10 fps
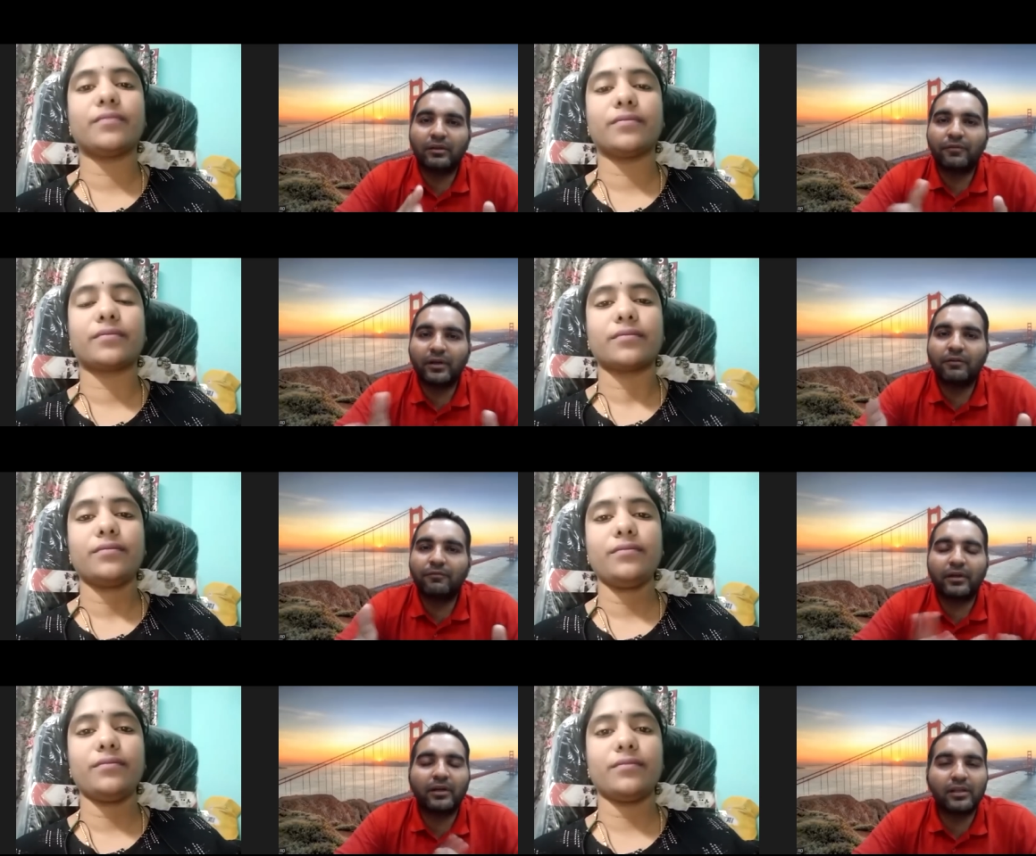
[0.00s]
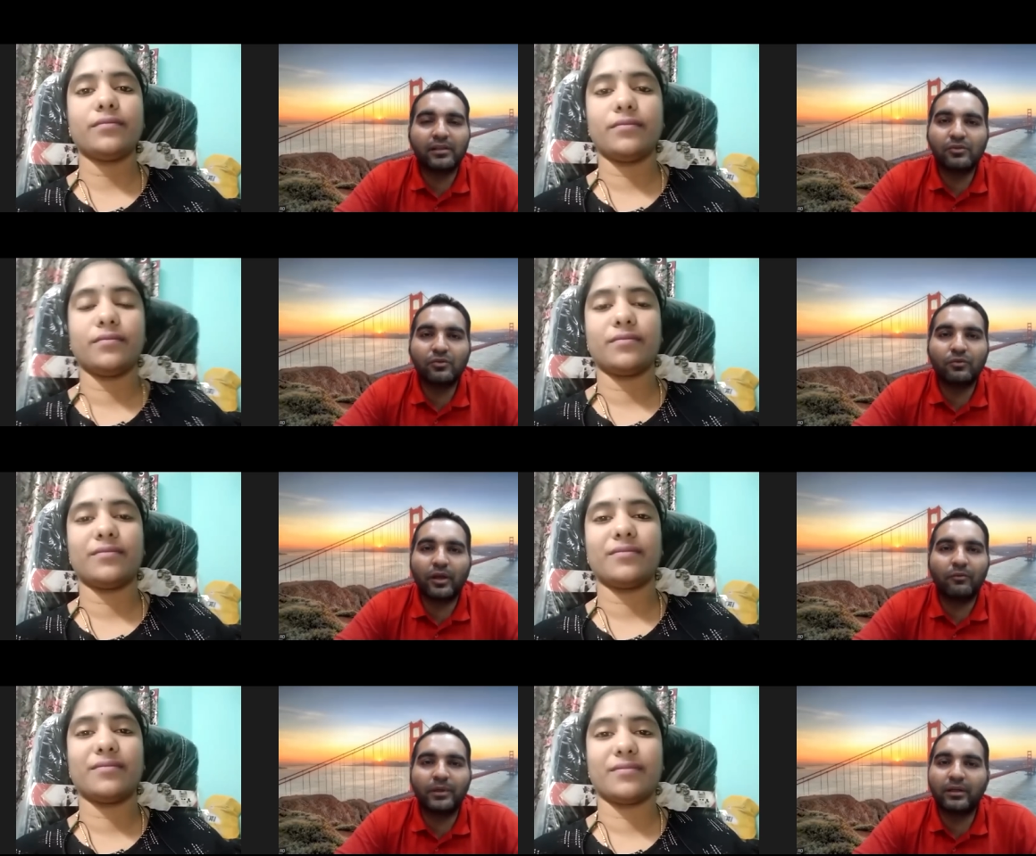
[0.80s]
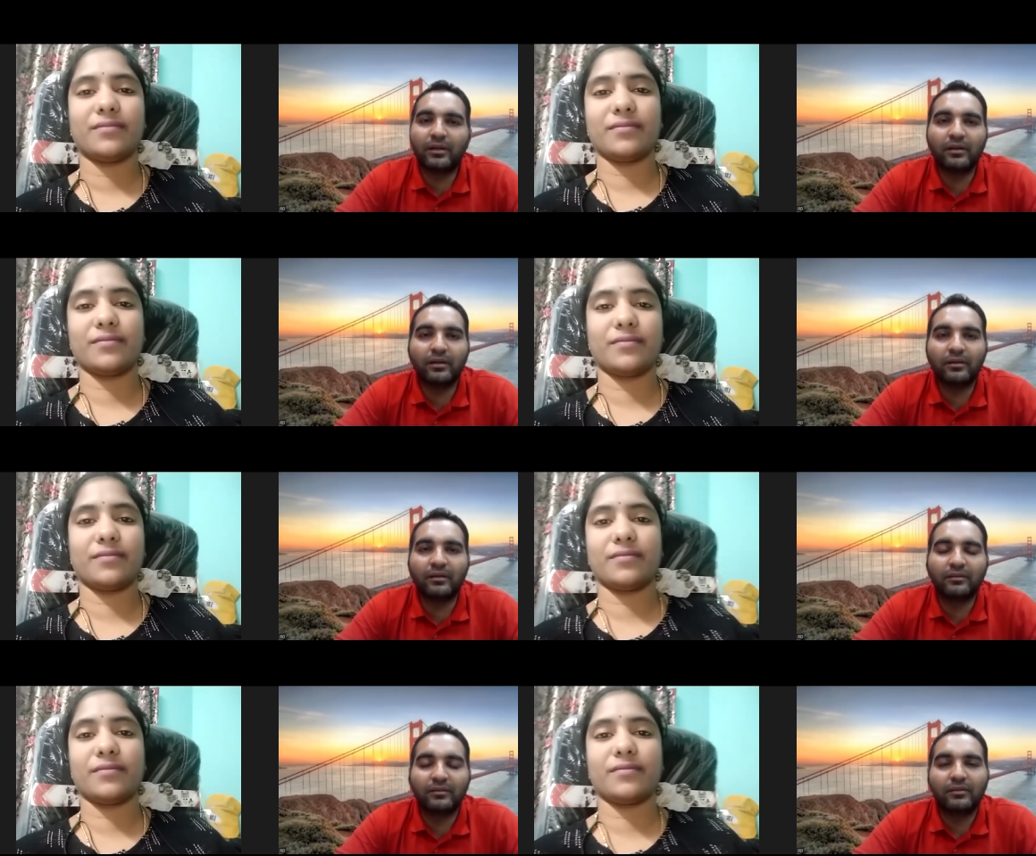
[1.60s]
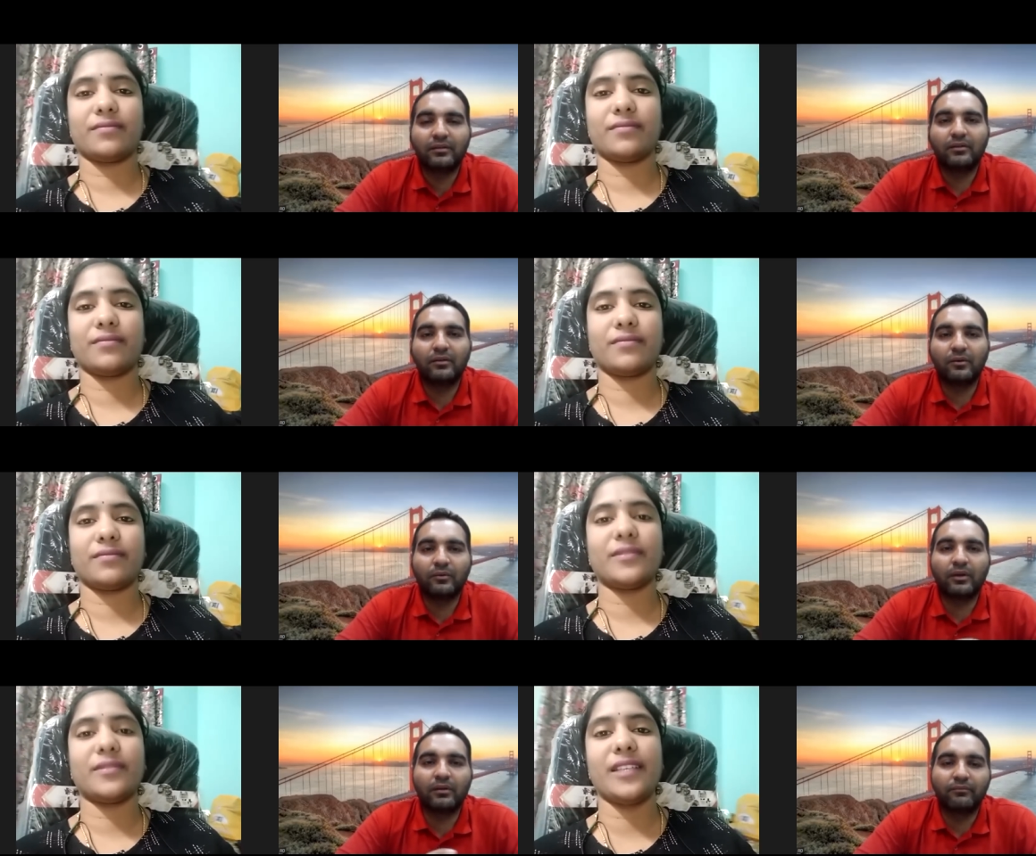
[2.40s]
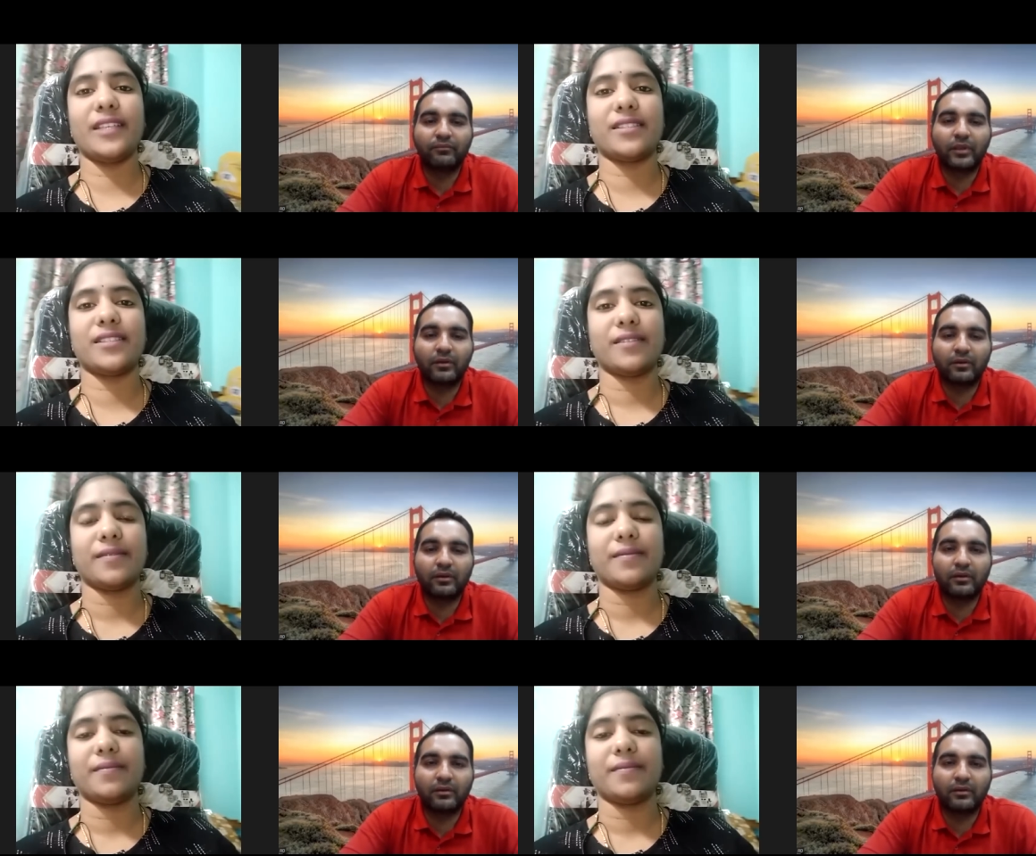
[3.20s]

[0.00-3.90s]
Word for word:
Speaker 1: Different, different days you would have been conducted. Okay. Okay.